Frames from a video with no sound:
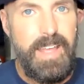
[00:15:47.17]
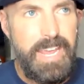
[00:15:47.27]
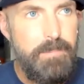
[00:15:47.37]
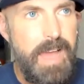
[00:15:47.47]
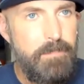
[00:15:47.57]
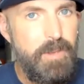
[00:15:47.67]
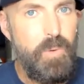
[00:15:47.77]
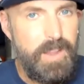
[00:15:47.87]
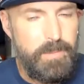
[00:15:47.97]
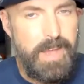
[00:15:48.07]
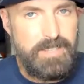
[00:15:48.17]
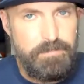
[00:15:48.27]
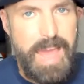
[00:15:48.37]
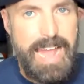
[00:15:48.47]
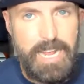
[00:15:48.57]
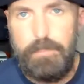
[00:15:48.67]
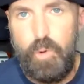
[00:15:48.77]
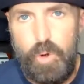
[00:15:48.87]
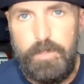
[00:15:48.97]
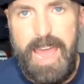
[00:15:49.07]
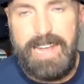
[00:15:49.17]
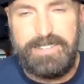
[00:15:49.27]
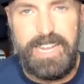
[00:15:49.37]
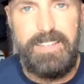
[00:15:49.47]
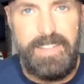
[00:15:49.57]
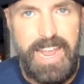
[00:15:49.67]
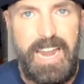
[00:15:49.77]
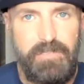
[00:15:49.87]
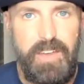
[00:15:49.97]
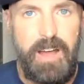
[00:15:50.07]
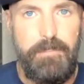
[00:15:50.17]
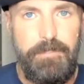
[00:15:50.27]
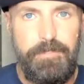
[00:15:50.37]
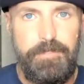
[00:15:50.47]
He might be one of the best backup quarterbacks in the NFL.